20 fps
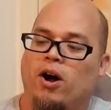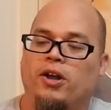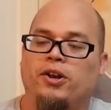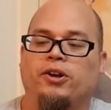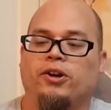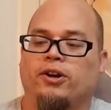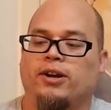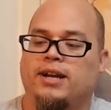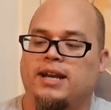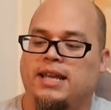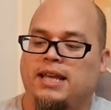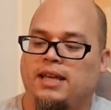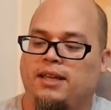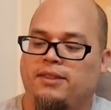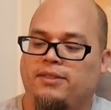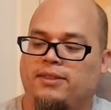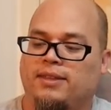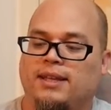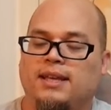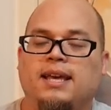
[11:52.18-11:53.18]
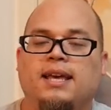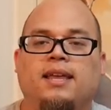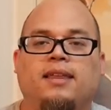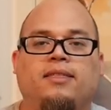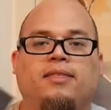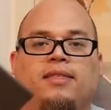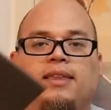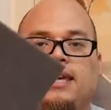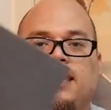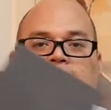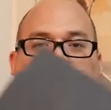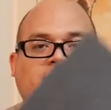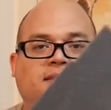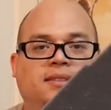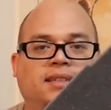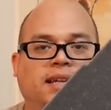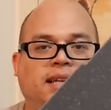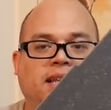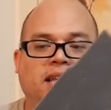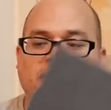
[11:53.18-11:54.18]
underneath the
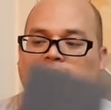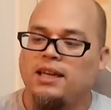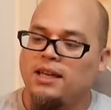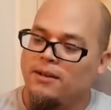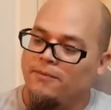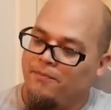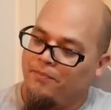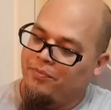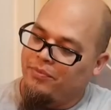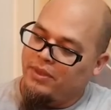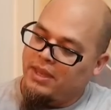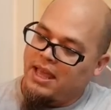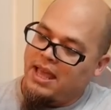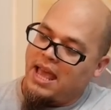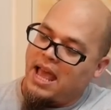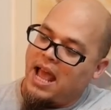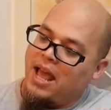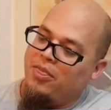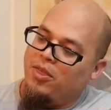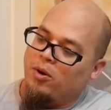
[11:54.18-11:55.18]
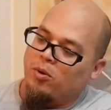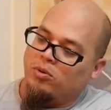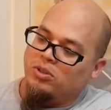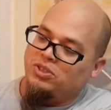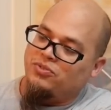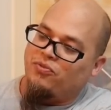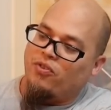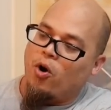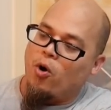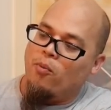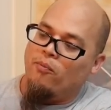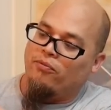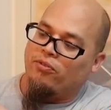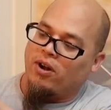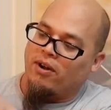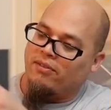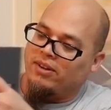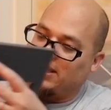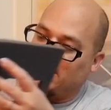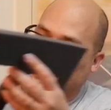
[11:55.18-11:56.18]
C D, and there was foam
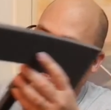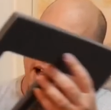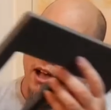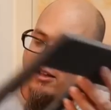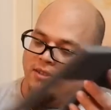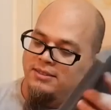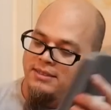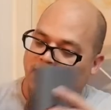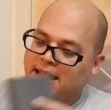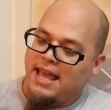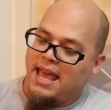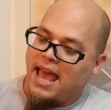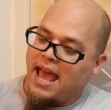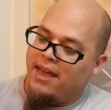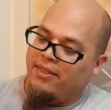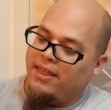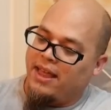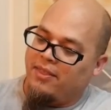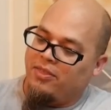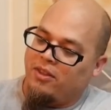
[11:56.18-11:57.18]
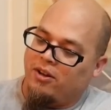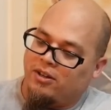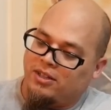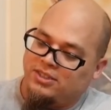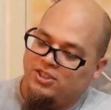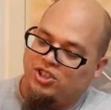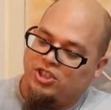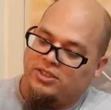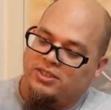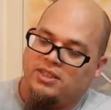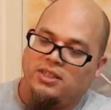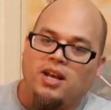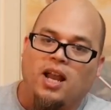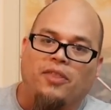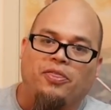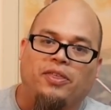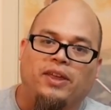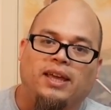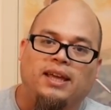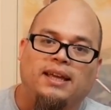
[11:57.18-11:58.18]
for everything else, and then there's just
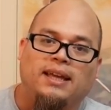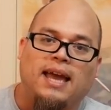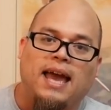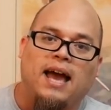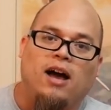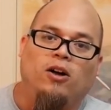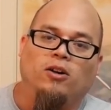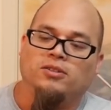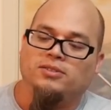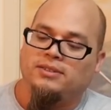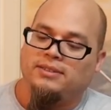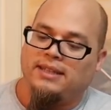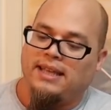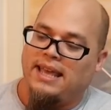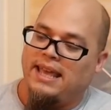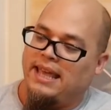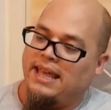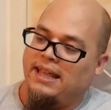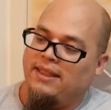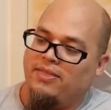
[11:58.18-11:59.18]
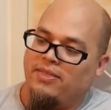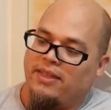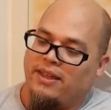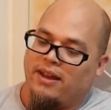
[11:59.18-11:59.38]
nothing else in